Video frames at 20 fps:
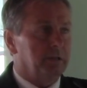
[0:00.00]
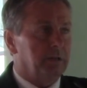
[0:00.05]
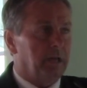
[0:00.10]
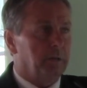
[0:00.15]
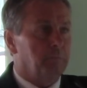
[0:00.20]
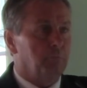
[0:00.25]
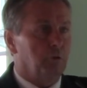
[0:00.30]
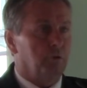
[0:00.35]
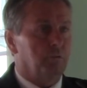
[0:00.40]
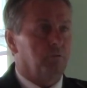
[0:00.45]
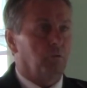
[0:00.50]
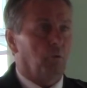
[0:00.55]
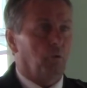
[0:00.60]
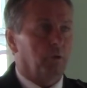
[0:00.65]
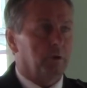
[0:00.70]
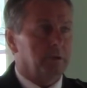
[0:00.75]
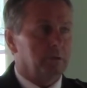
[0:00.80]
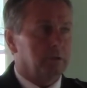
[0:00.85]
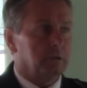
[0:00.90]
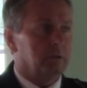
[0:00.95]
They move
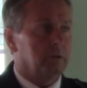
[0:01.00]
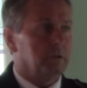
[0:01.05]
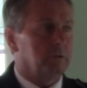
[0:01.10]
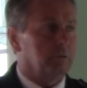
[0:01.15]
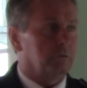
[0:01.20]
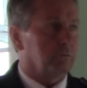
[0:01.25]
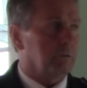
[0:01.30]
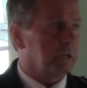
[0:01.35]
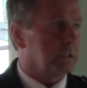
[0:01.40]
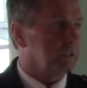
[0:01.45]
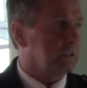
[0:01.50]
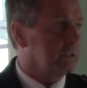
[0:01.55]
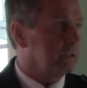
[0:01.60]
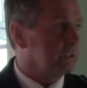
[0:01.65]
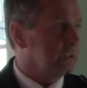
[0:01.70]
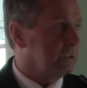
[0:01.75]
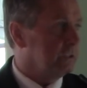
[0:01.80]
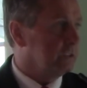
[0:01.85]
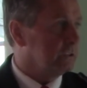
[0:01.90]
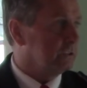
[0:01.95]
on. The
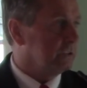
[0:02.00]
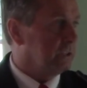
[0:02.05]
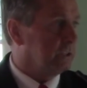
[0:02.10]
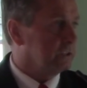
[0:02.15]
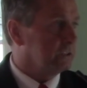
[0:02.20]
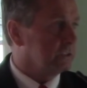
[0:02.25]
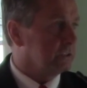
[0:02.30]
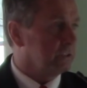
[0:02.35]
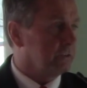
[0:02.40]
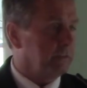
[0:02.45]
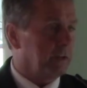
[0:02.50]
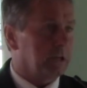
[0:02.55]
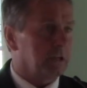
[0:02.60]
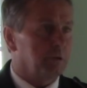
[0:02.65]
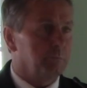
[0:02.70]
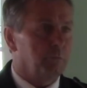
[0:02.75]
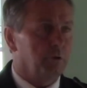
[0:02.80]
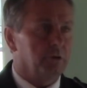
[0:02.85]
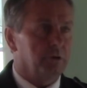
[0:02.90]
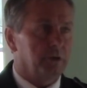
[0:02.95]
residents and the citizens of that
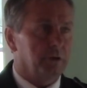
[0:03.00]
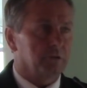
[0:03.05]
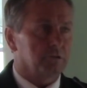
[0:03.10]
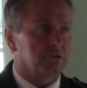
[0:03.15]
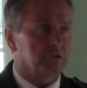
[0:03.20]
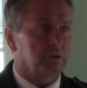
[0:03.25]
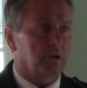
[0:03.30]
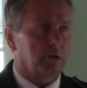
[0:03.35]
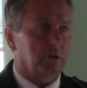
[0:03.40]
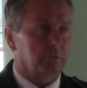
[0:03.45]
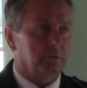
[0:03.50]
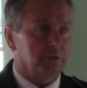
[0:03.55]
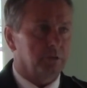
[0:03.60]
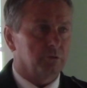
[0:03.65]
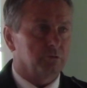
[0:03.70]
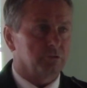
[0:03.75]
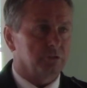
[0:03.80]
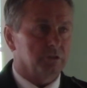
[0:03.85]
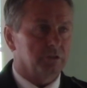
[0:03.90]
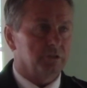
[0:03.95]
community are stuck with
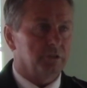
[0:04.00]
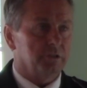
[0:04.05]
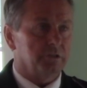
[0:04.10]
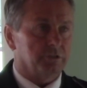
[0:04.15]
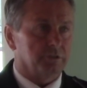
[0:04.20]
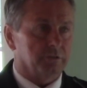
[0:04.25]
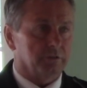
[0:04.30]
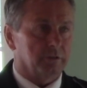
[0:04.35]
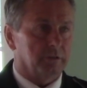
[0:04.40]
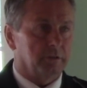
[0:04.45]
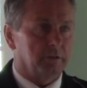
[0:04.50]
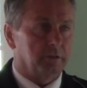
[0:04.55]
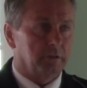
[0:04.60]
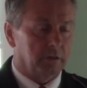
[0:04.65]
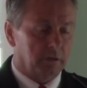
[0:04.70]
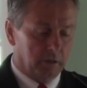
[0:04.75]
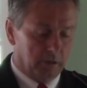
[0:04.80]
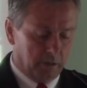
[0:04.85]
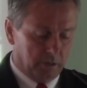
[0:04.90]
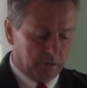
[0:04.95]
those decisions.
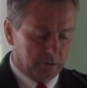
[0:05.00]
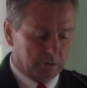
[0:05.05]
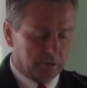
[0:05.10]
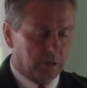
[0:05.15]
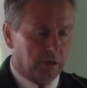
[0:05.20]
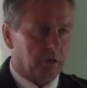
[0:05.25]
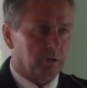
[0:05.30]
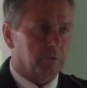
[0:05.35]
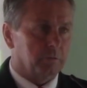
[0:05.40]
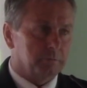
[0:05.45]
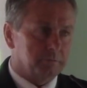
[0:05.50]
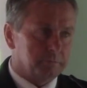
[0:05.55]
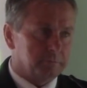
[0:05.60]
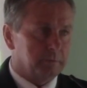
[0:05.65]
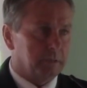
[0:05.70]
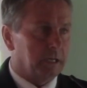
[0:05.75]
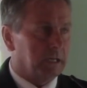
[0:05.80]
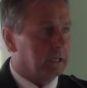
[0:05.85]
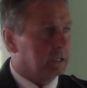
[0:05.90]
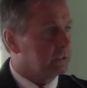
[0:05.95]
So,
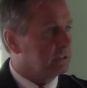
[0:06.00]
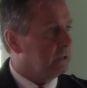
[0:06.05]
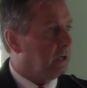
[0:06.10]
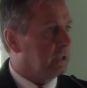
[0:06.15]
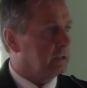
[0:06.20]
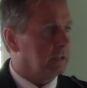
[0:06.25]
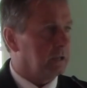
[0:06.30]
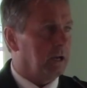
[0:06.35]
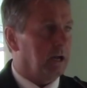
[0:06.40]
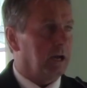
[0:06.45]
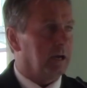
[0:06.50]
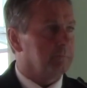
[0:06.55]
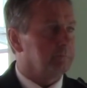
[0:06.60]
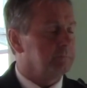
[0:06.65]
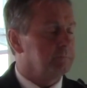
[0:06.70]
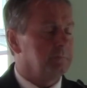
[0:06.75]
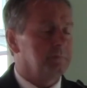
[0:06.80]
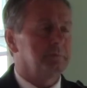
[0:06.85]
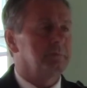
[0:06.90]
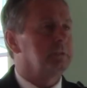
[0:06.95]
and it's not
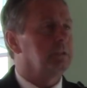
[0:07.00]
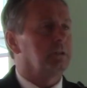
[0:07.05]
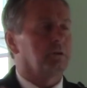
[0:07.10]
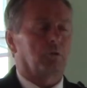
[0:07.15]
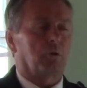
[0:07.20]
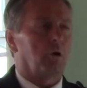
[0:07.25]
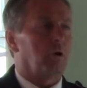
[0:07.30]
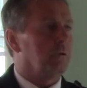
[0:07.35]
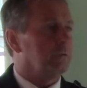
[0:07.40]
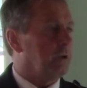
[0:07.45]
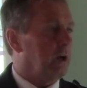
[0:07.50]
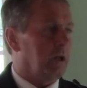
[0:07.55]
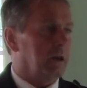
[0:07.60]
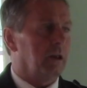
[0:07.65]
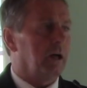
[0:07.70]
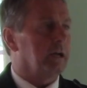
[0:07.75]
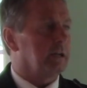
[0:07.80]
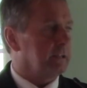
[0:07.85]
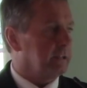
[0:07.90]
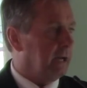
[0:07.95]
that they're all not
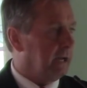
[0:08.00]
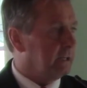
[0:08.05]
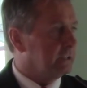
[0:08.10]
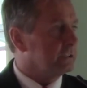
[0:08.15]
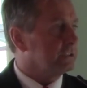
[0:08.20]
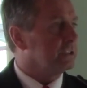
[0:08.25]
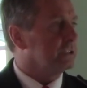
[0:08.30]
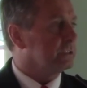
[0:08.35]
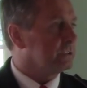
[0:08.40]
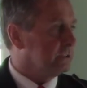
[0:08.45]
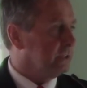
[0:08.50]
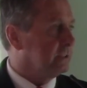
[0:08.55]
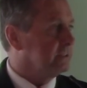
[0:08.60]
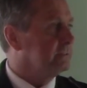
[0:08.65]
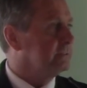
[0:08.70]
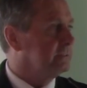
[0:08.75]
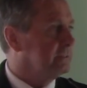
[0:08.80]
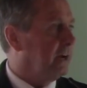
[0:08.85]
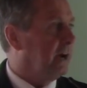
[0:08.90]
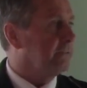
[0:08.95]
like that. It's just that
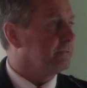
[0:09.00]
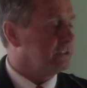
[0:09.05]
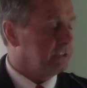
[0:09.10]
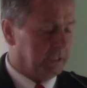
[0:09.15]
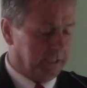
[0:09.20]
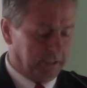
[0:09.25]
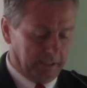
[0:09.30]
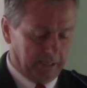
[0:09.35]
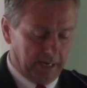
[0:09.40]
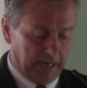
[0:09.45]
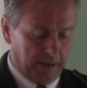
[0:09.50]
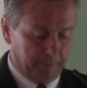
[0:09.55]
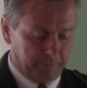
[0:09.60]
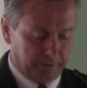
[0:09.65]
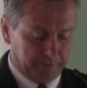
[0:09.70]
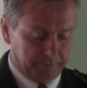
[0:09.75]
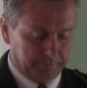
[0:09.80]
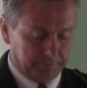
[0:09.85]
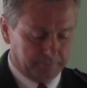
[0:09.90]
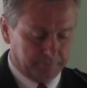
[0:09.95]
I've seen it happen.